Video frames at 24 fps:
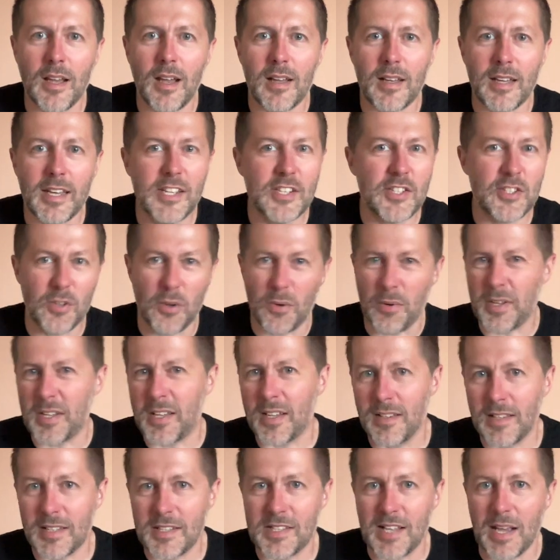
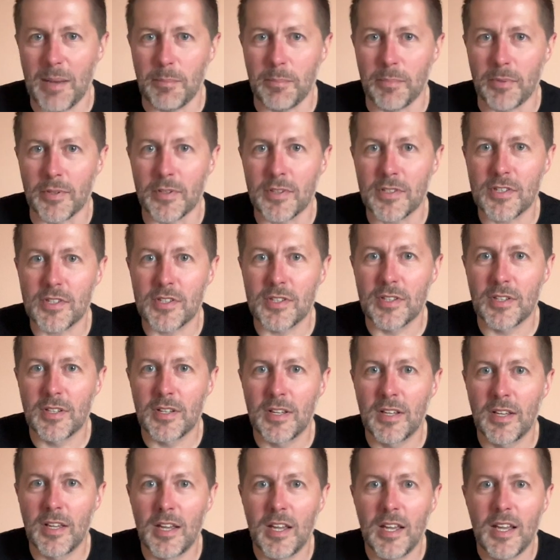historical examples,
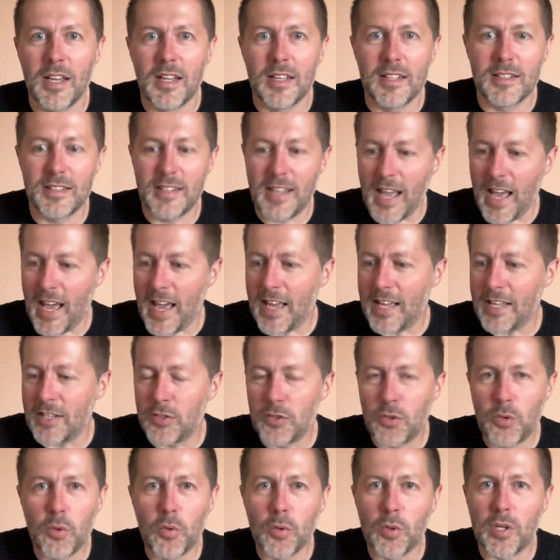they
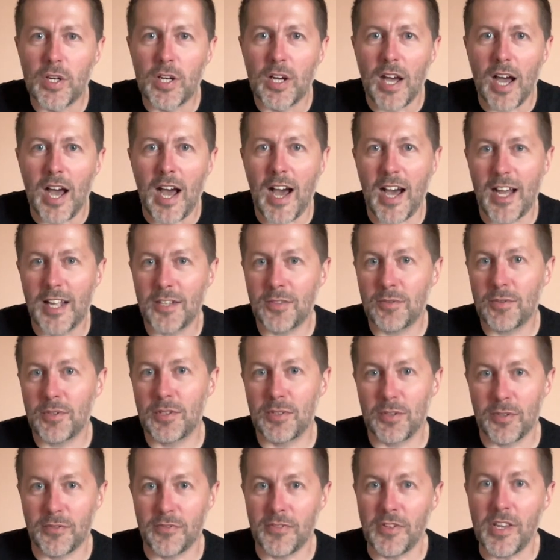took hundreds
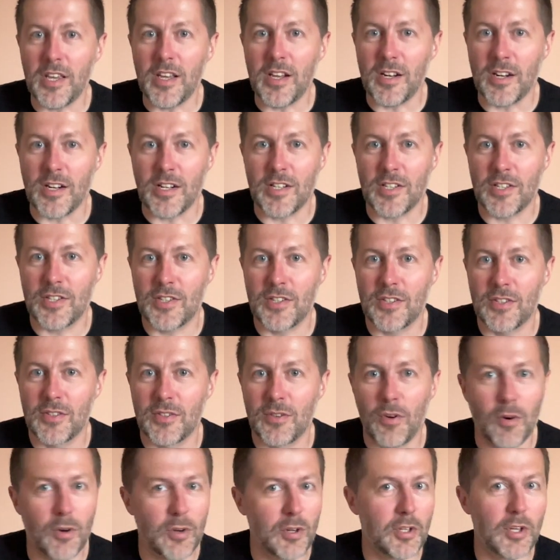of years
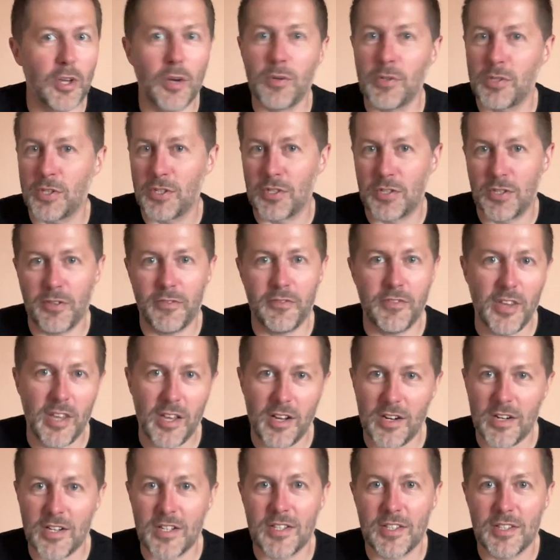or dozens of
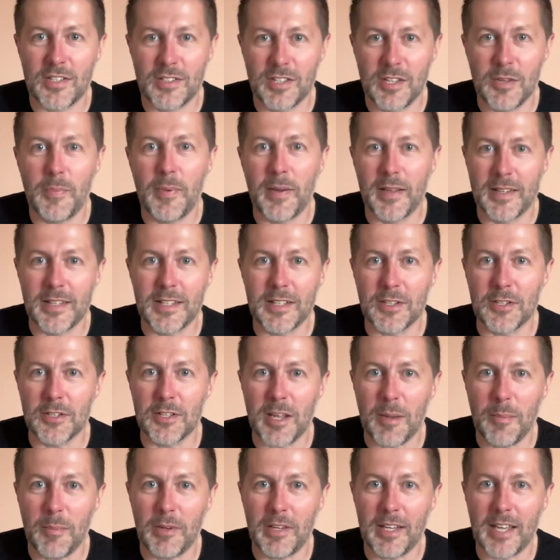years, depending on the
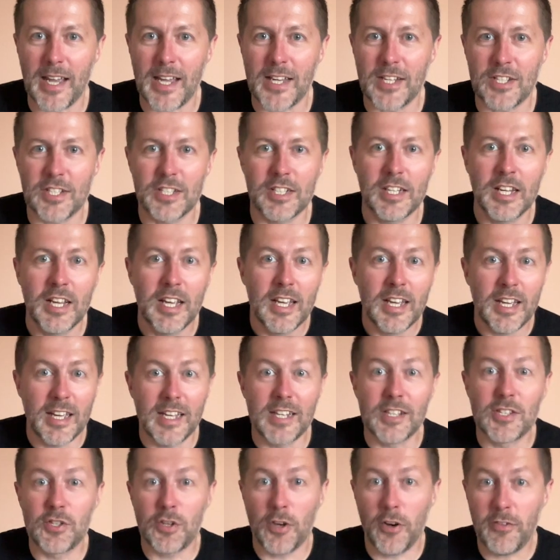application.
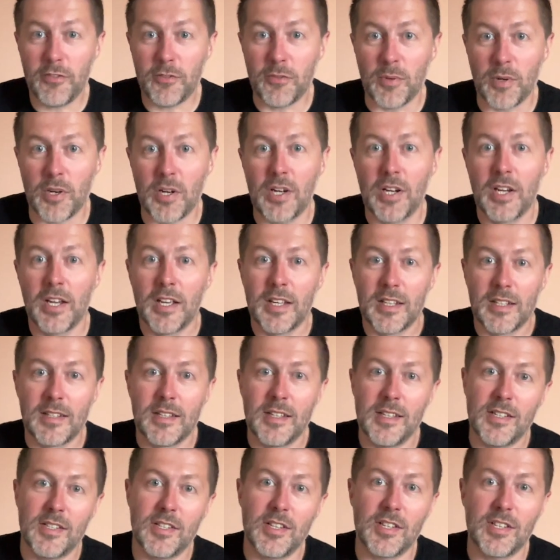In software,
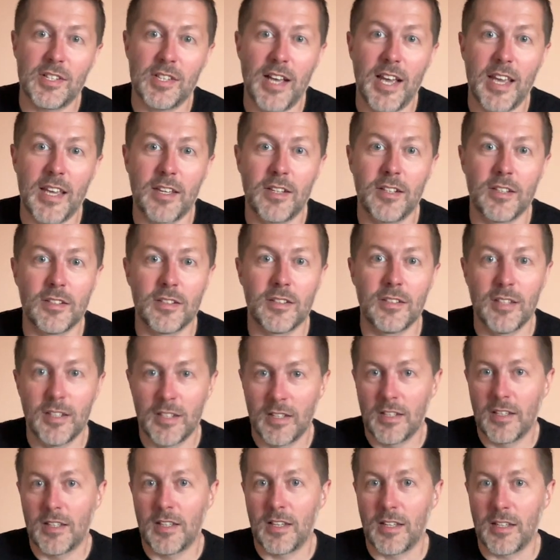this cycle
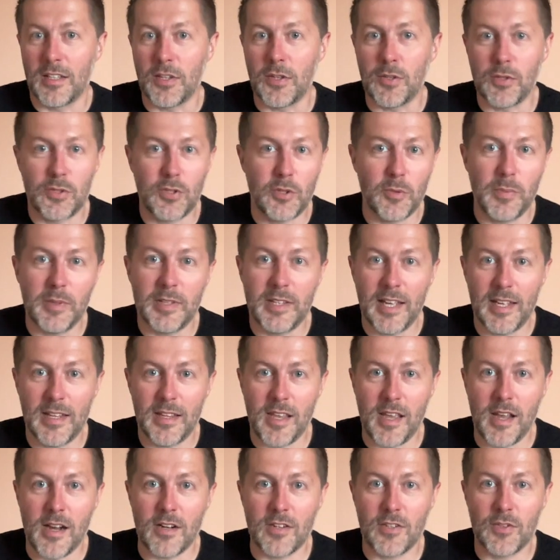used to be 10
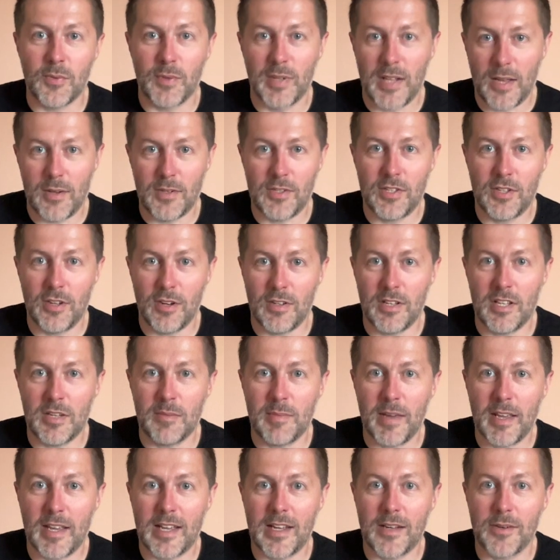years when I was starting
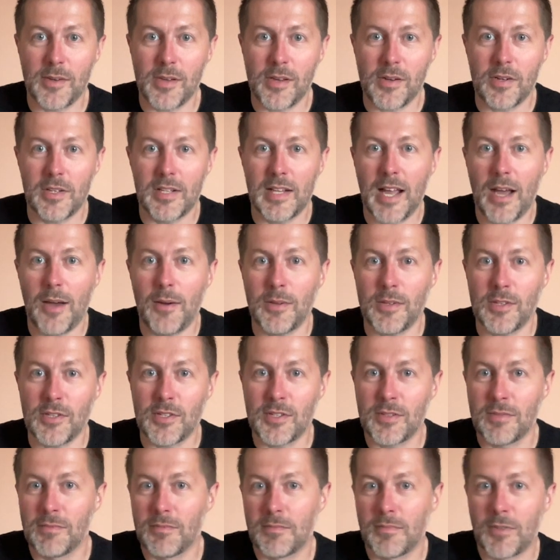my career, and now
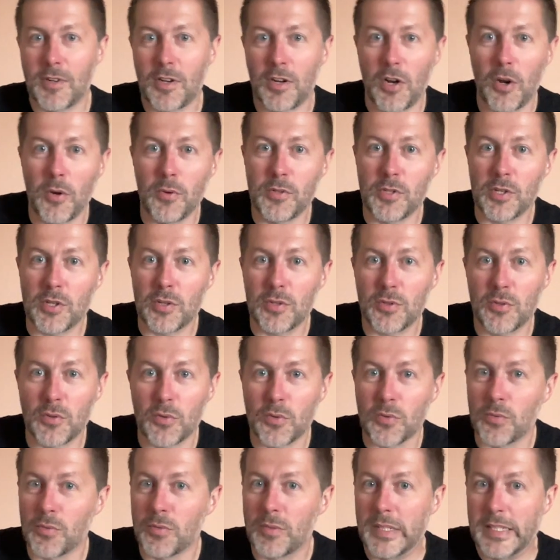it's closer
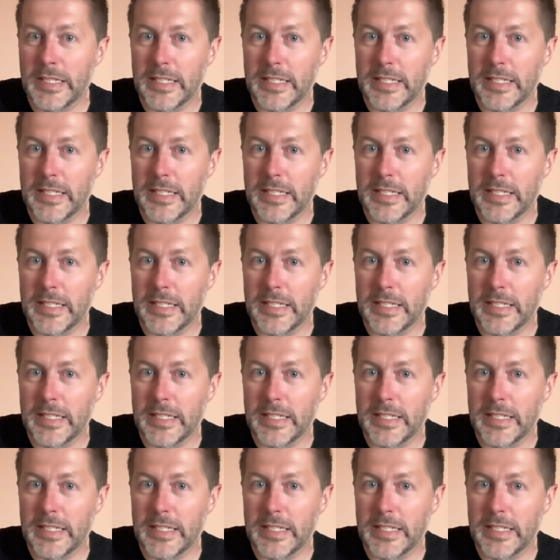to